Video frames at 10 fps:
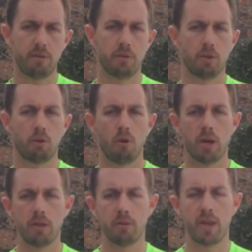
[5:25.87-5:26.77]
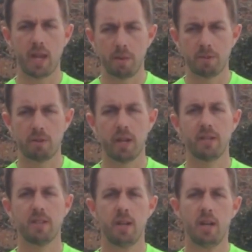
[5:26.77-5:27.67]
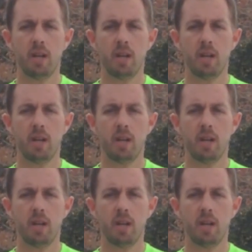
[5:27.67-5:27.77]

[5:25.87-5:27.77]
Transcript: through the groin, through the hamstrings,